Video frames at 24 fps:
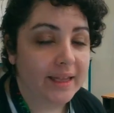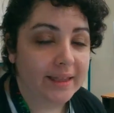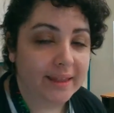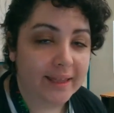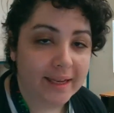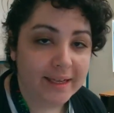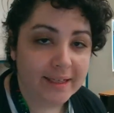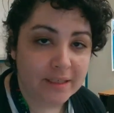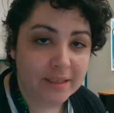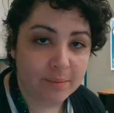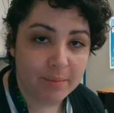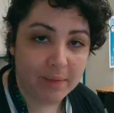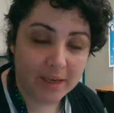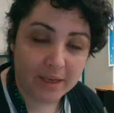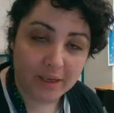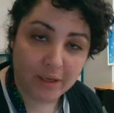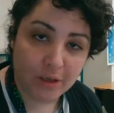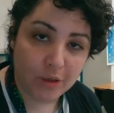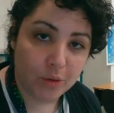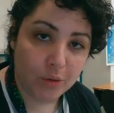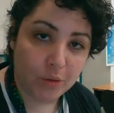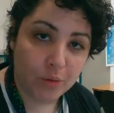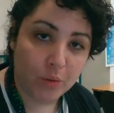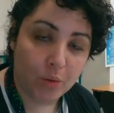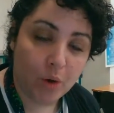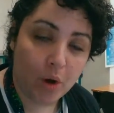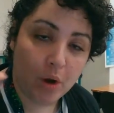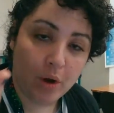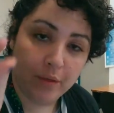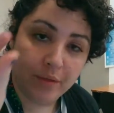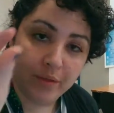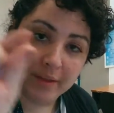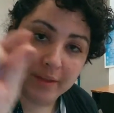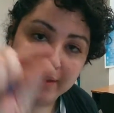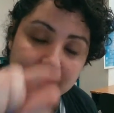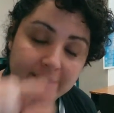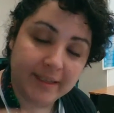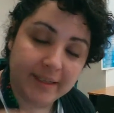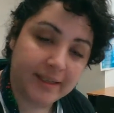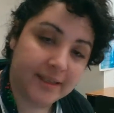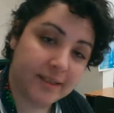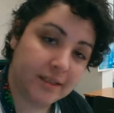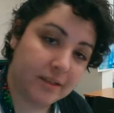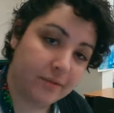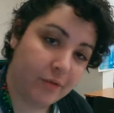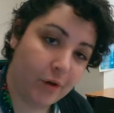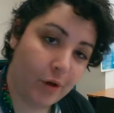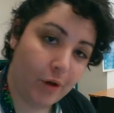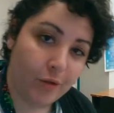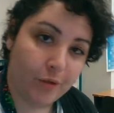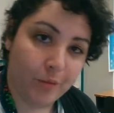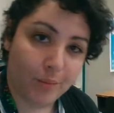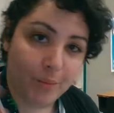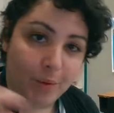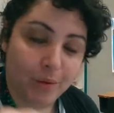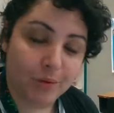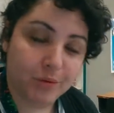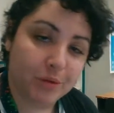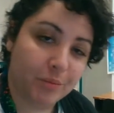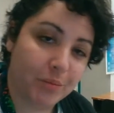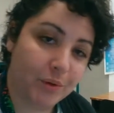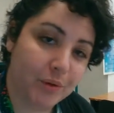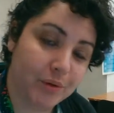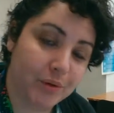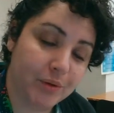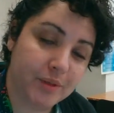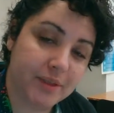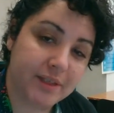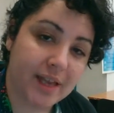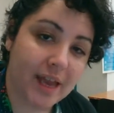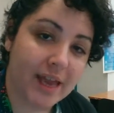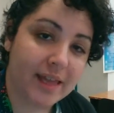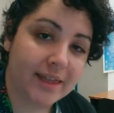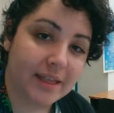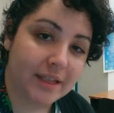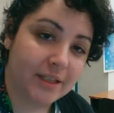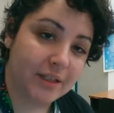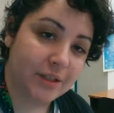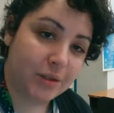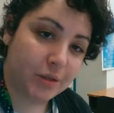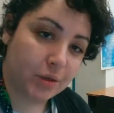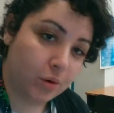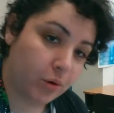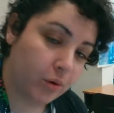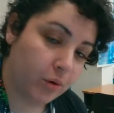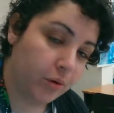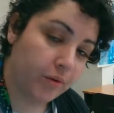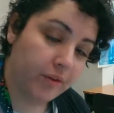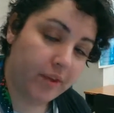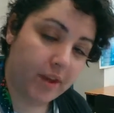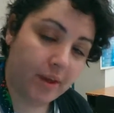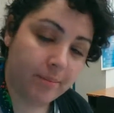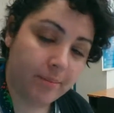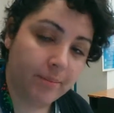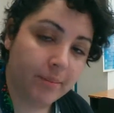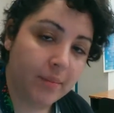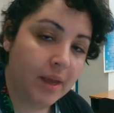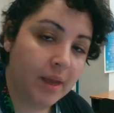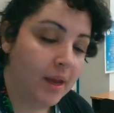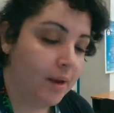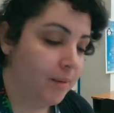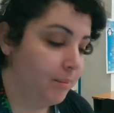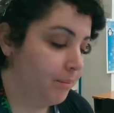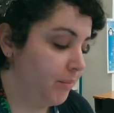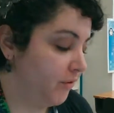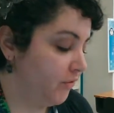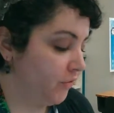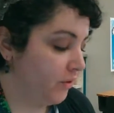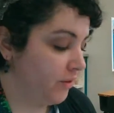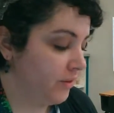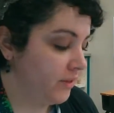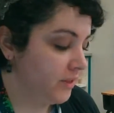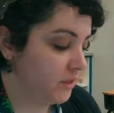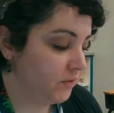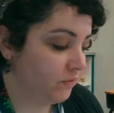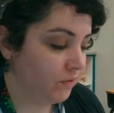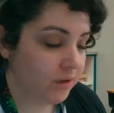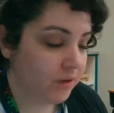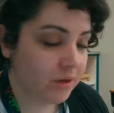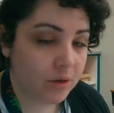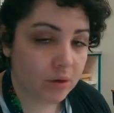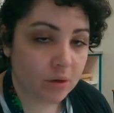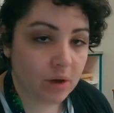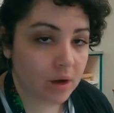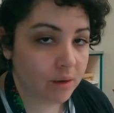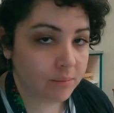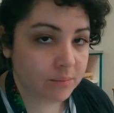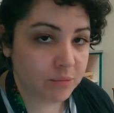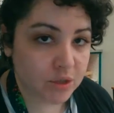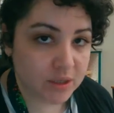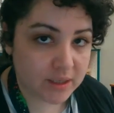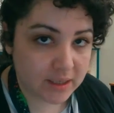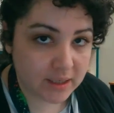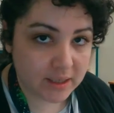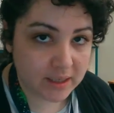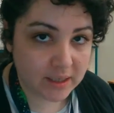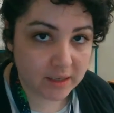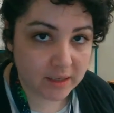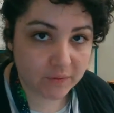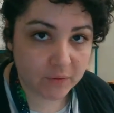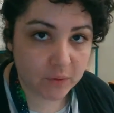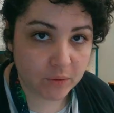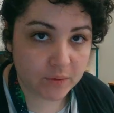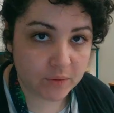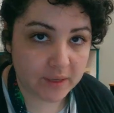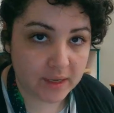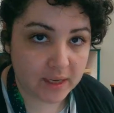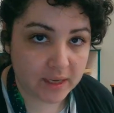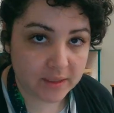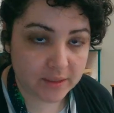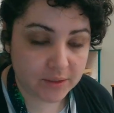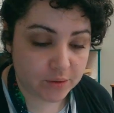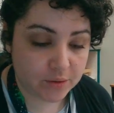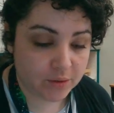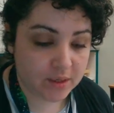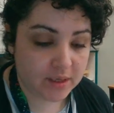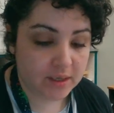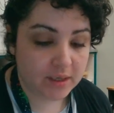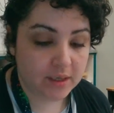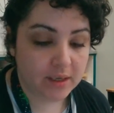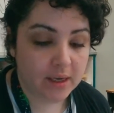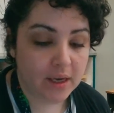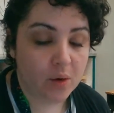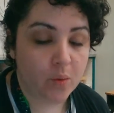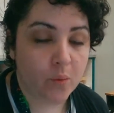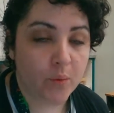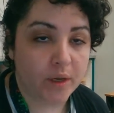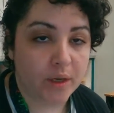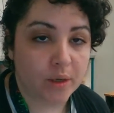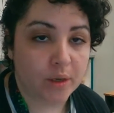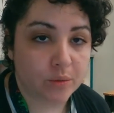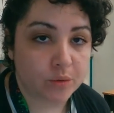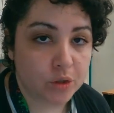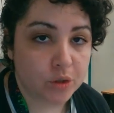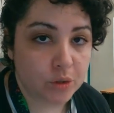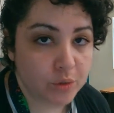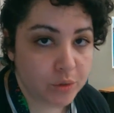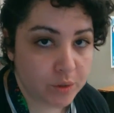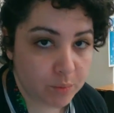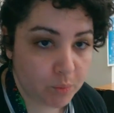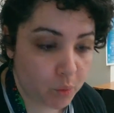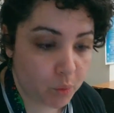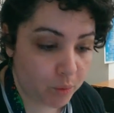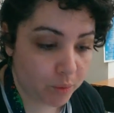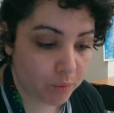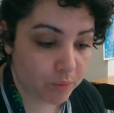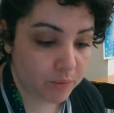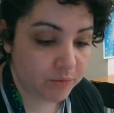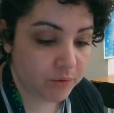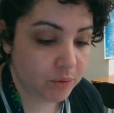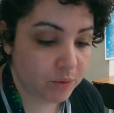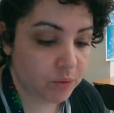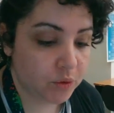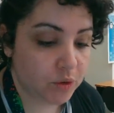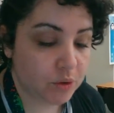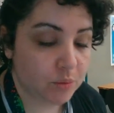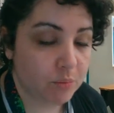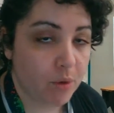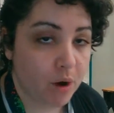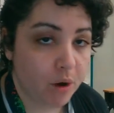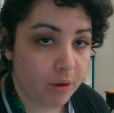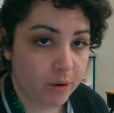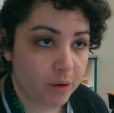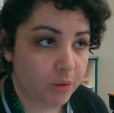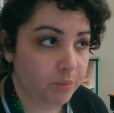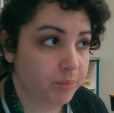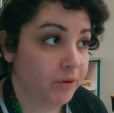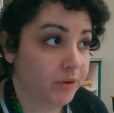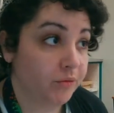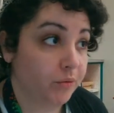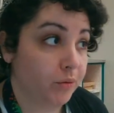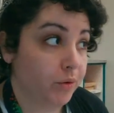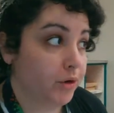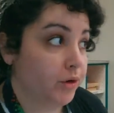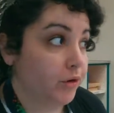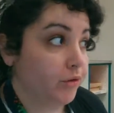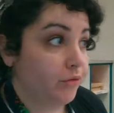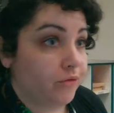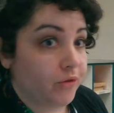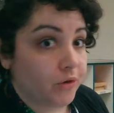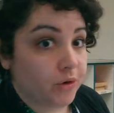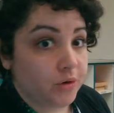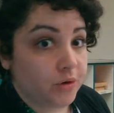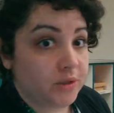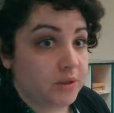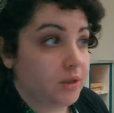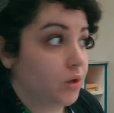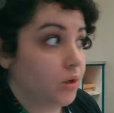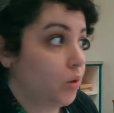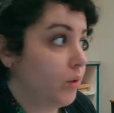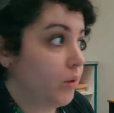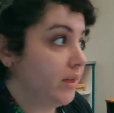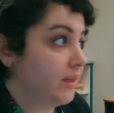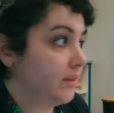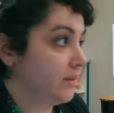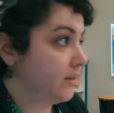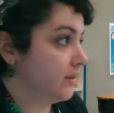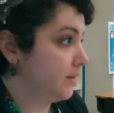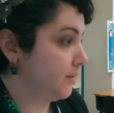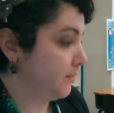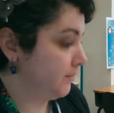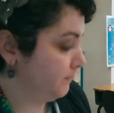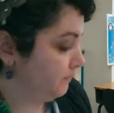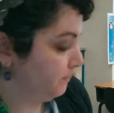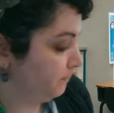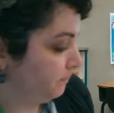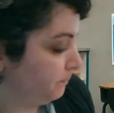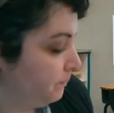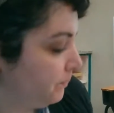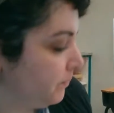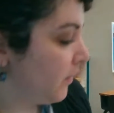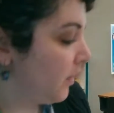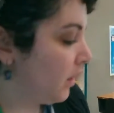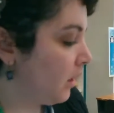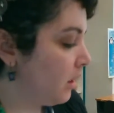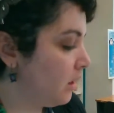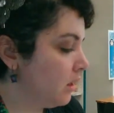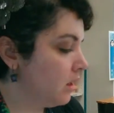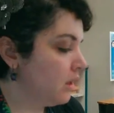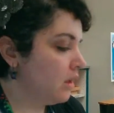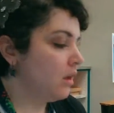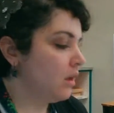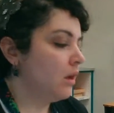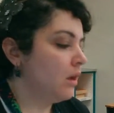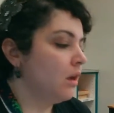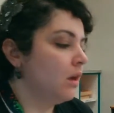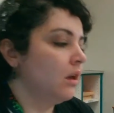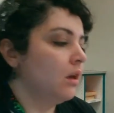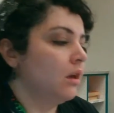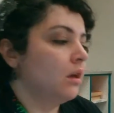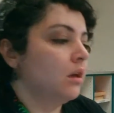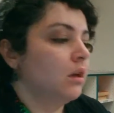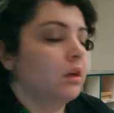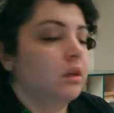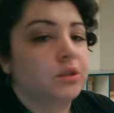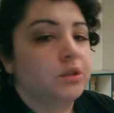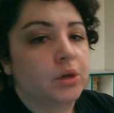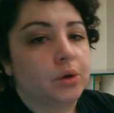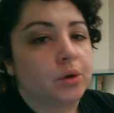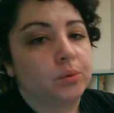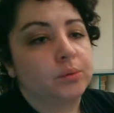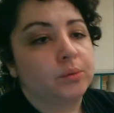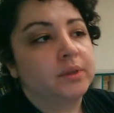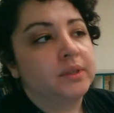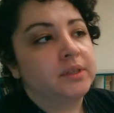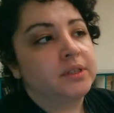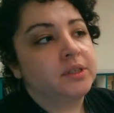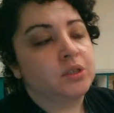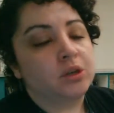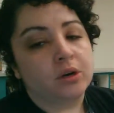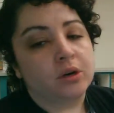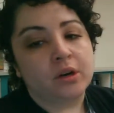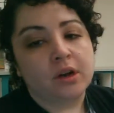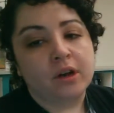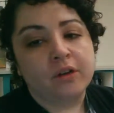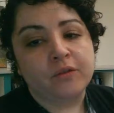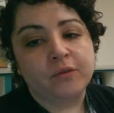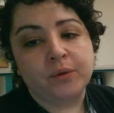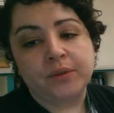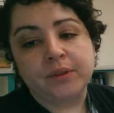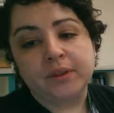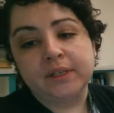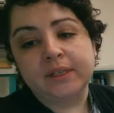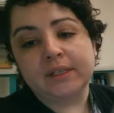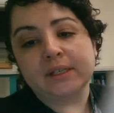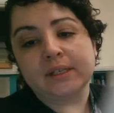I'd like to make you the list of all the multiples and then circle them. But for this video, I'm just going to give you the answer key, and we can do some more review tomorrow before your first quiz. So let's start off with